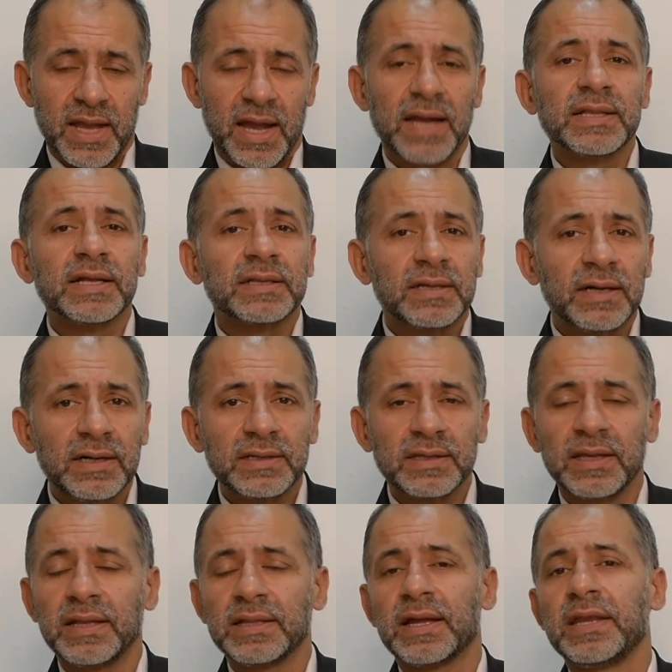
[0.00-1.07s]
And the third
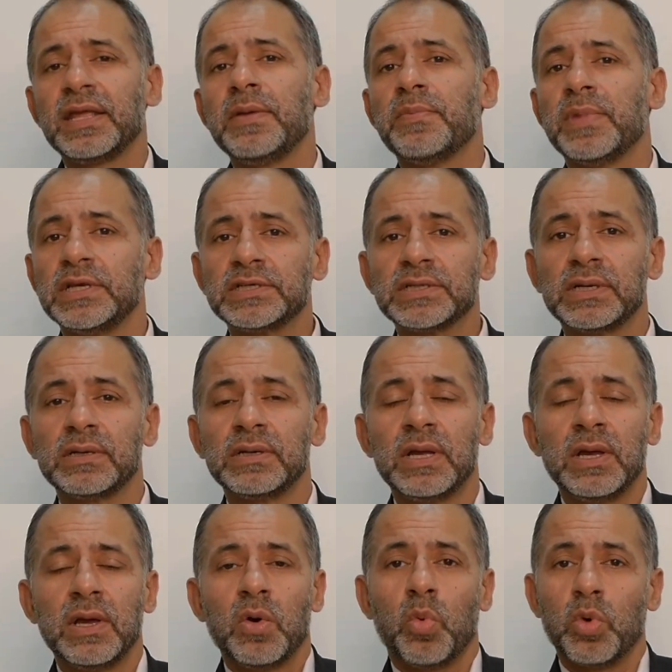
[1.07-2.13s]
thing that he mentioned
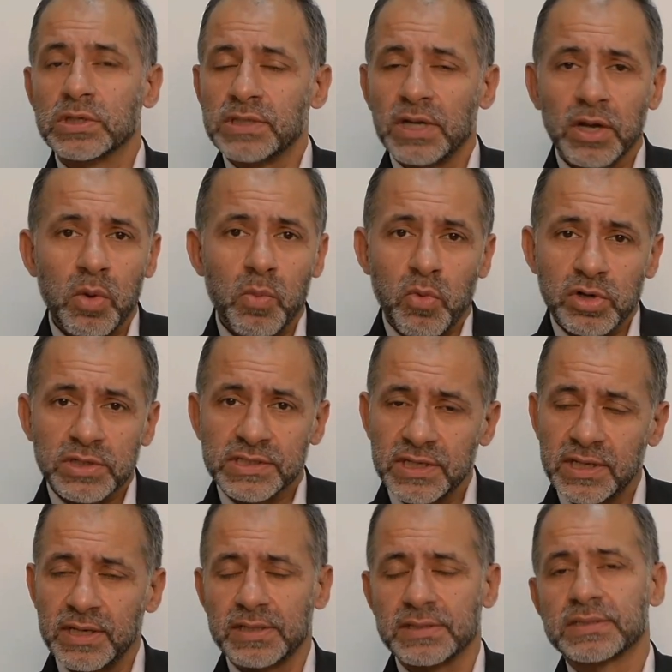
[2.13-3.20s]
was a little more
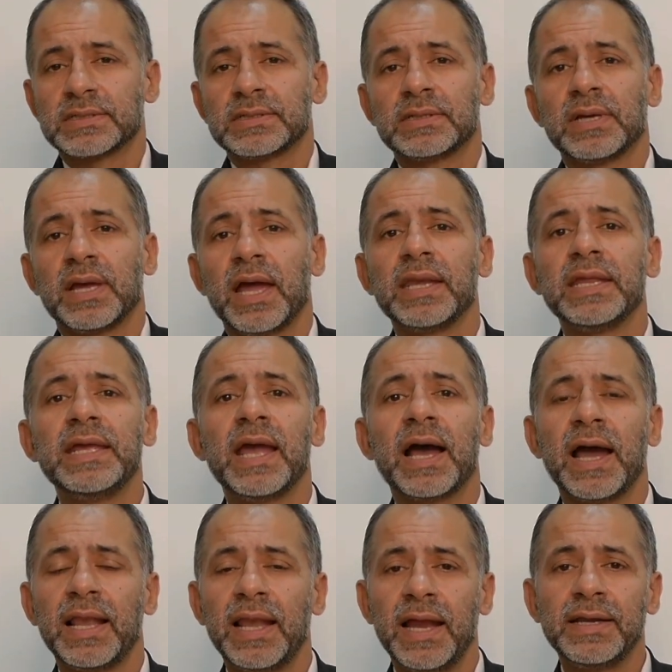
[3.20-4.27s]
serious, and he
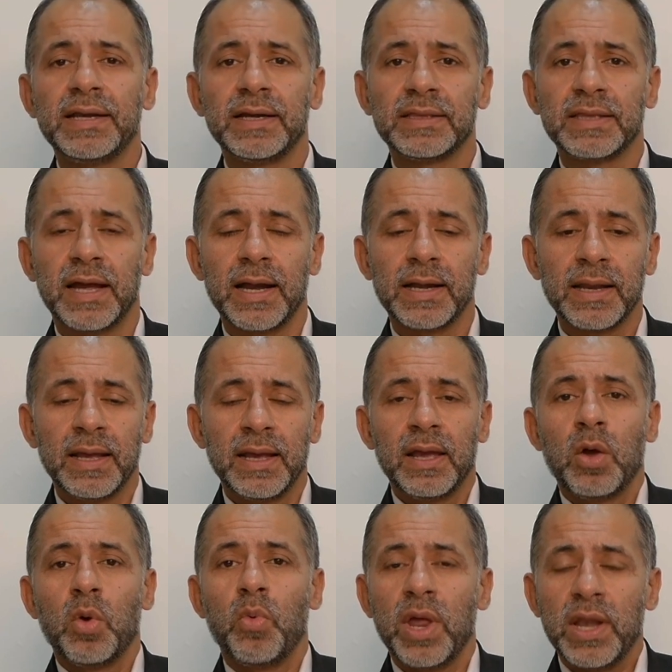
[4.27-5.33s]
highlighted that
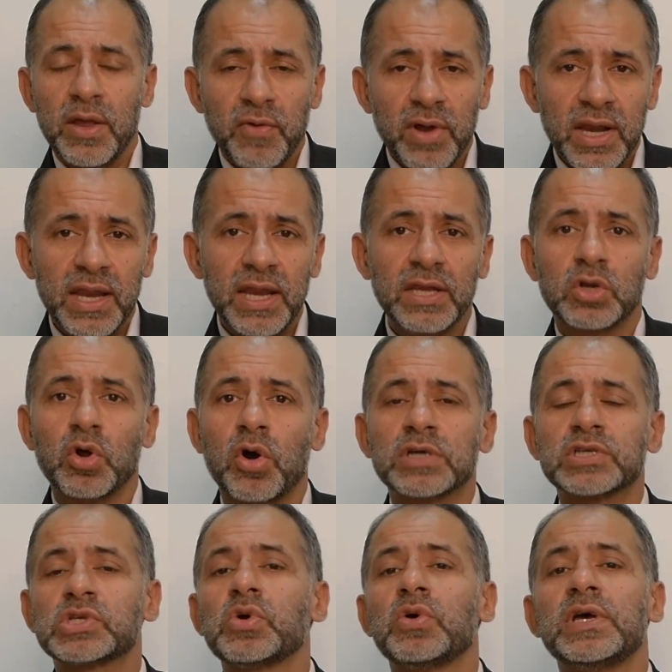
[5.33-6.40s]
whenever he
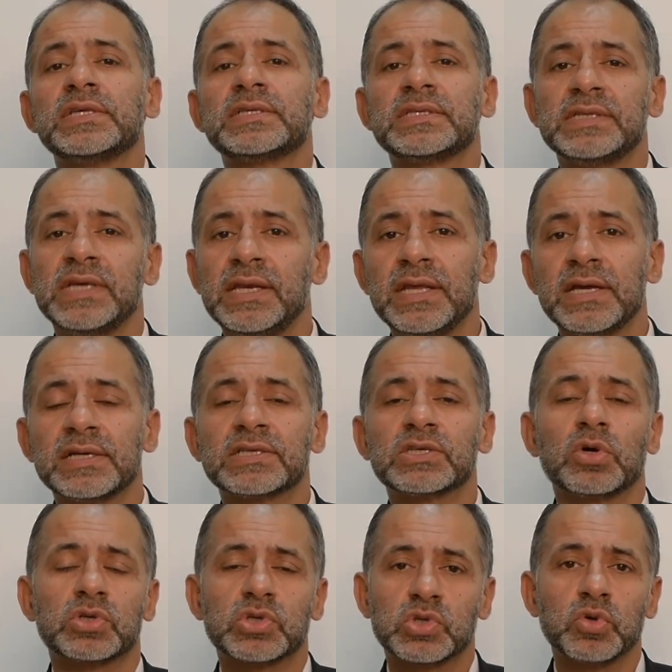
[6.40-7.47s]
talks to his seniors
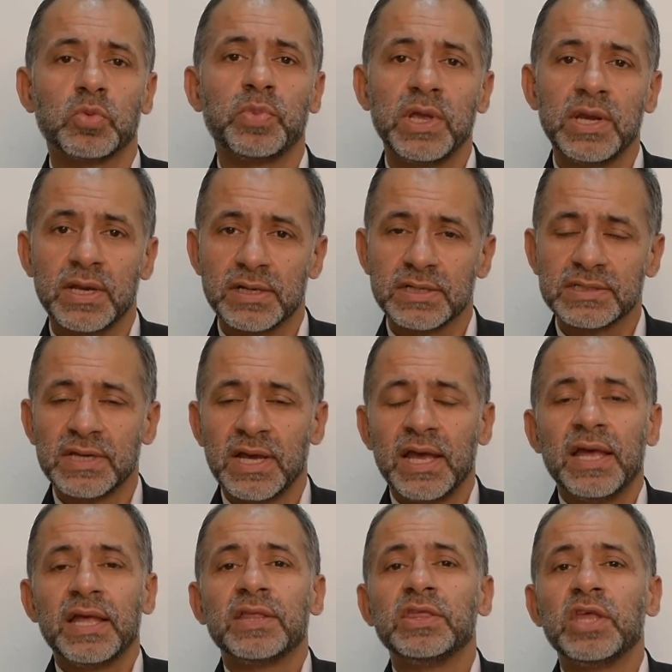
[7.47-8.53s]
or superiors,
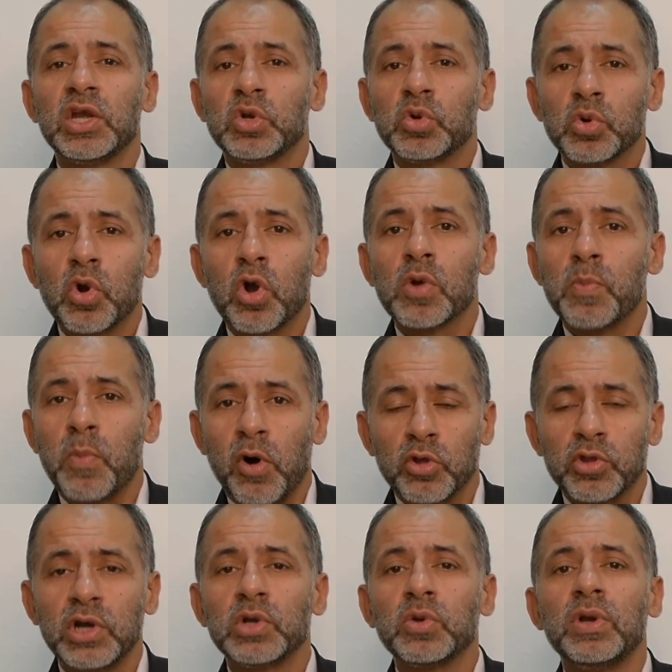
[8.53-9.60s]
they do not bother to